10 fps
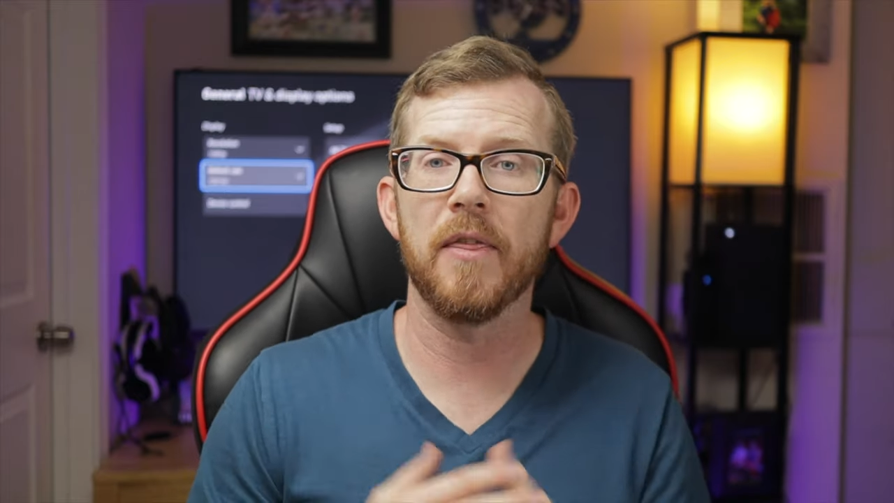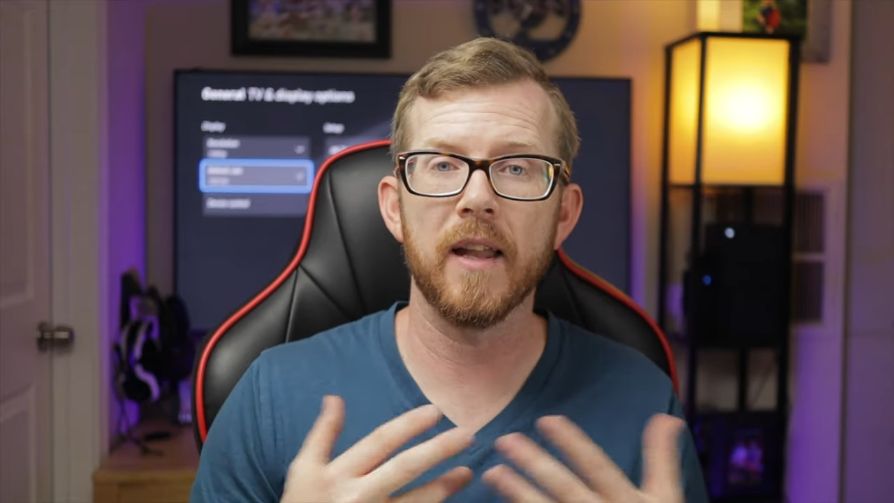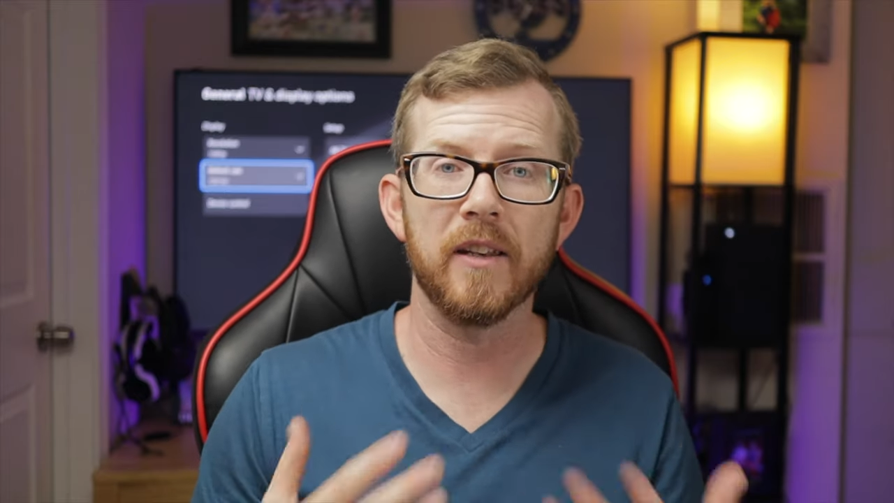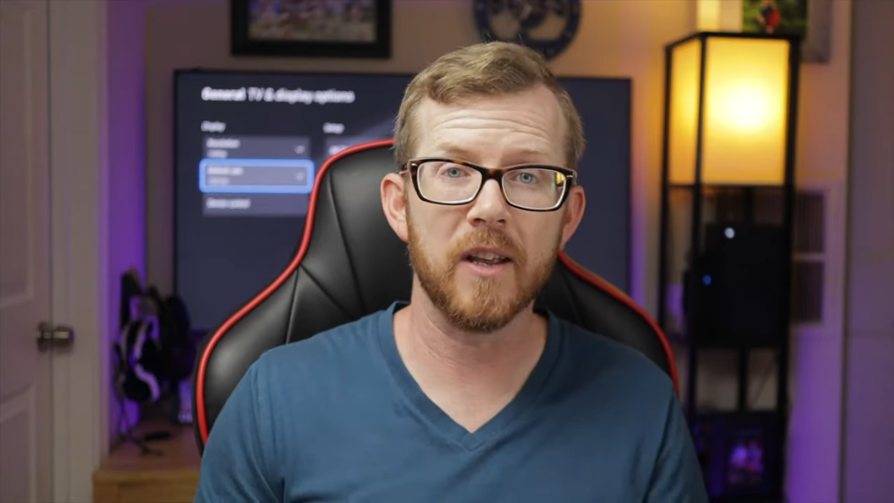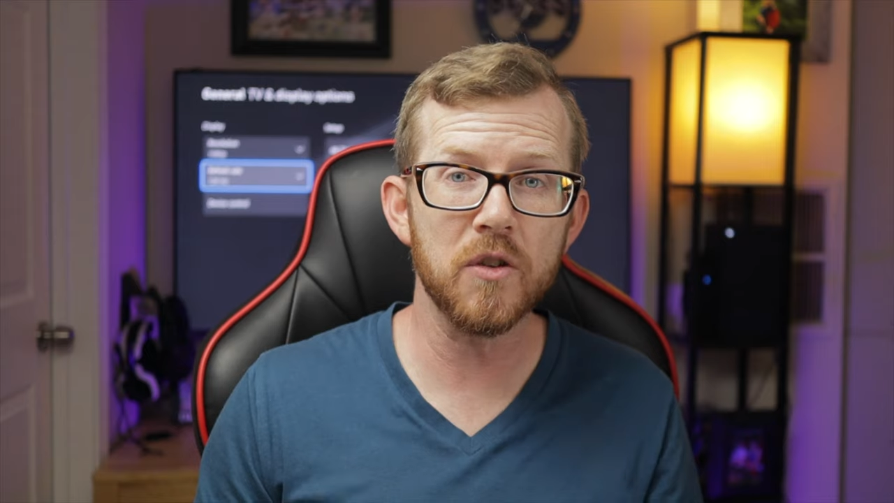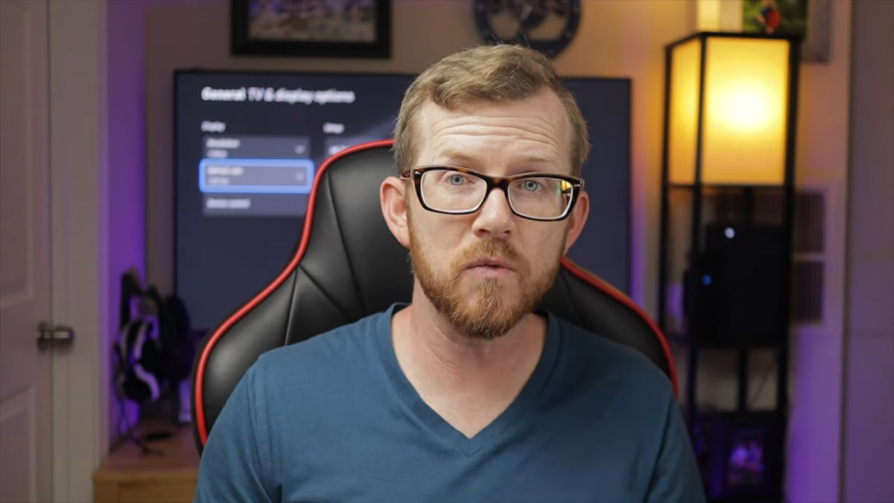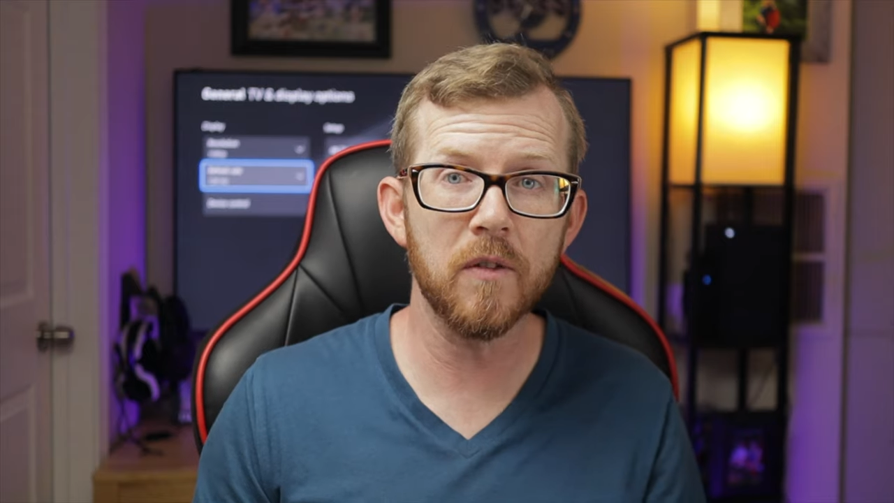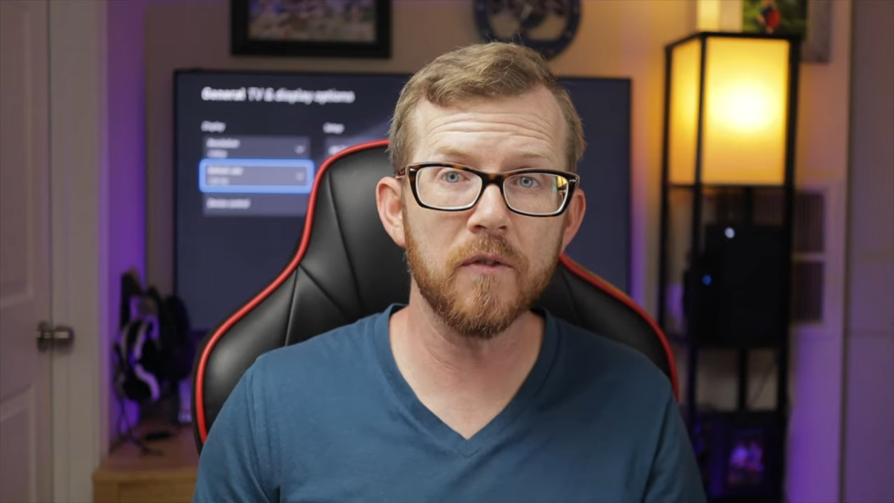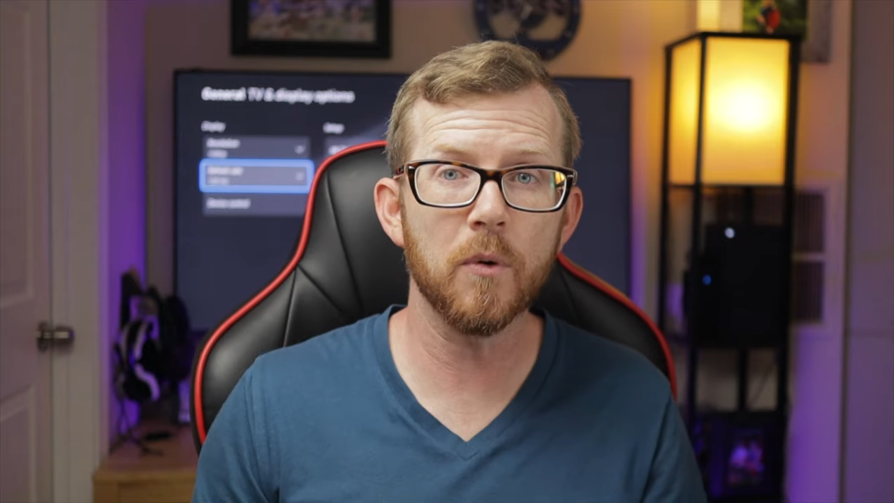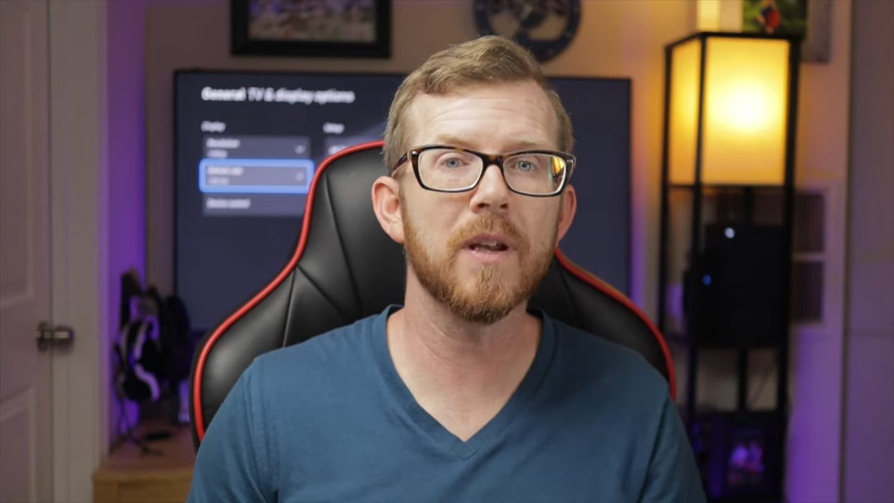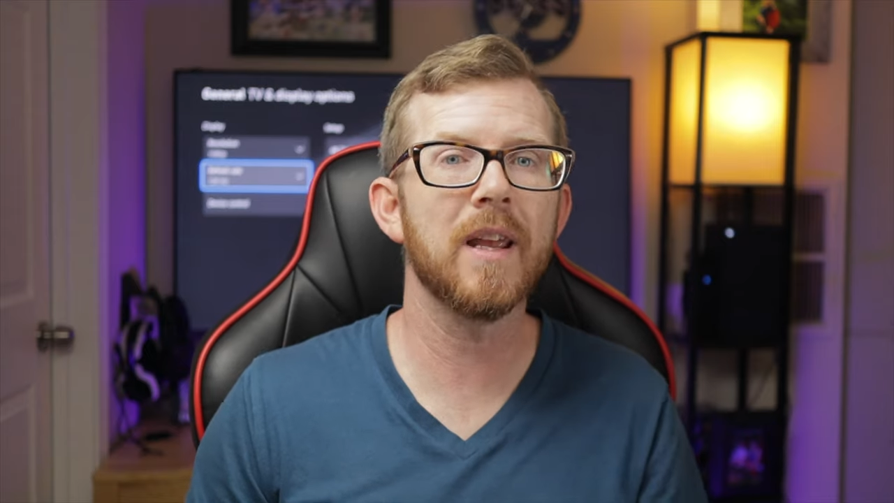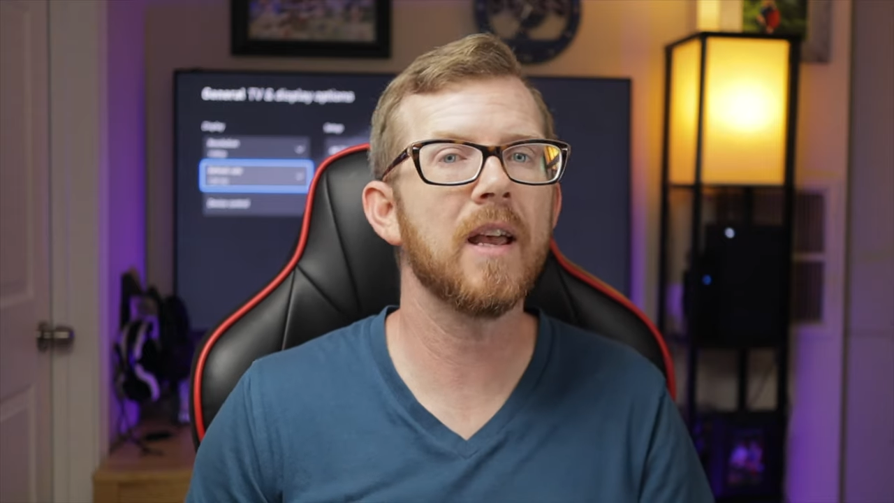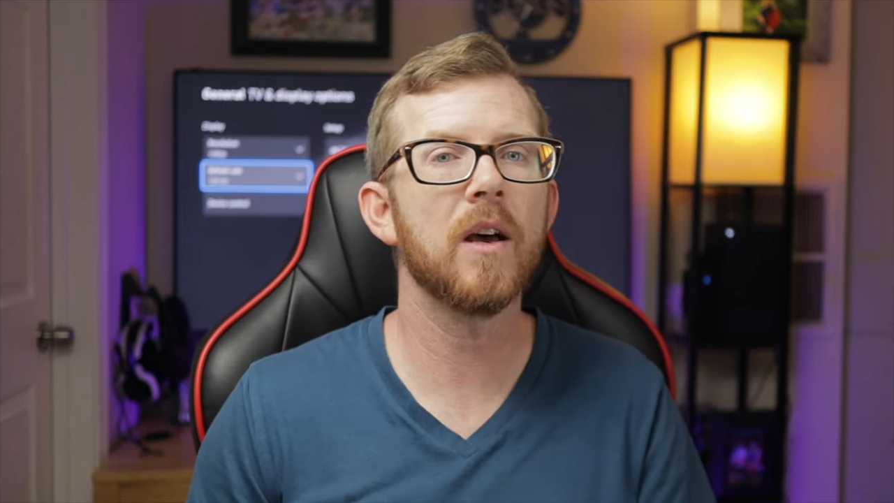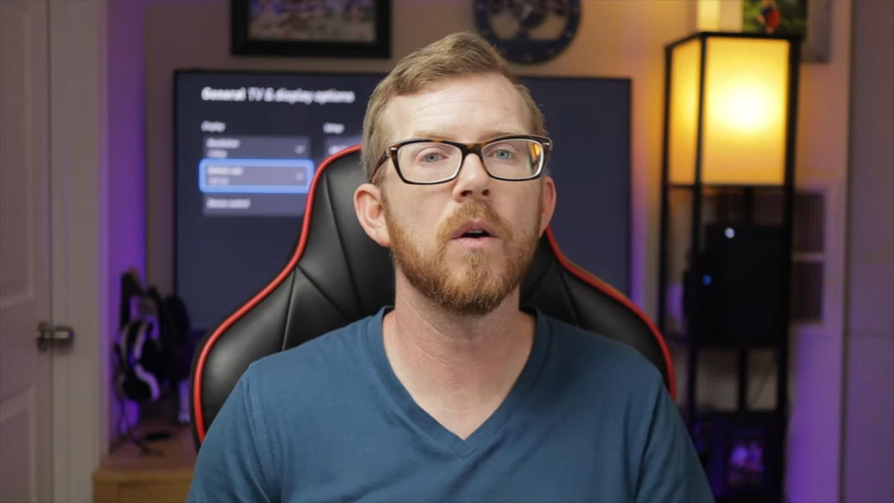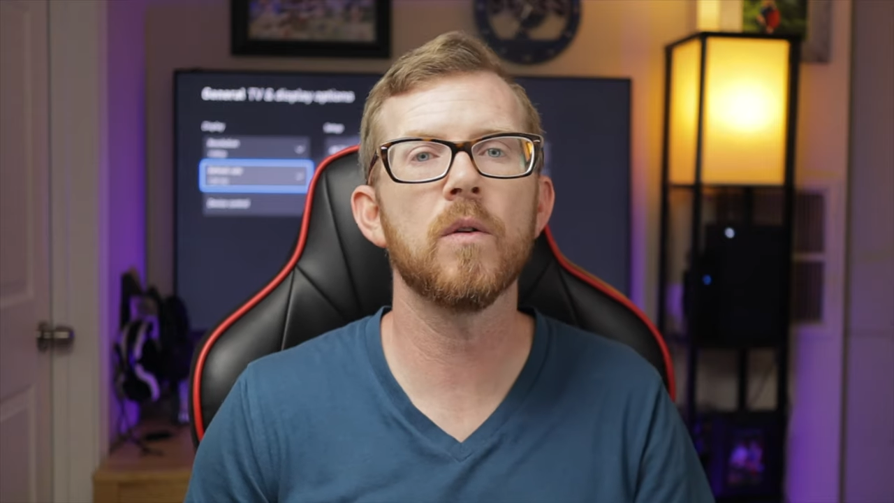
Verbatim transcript: that does run four K at one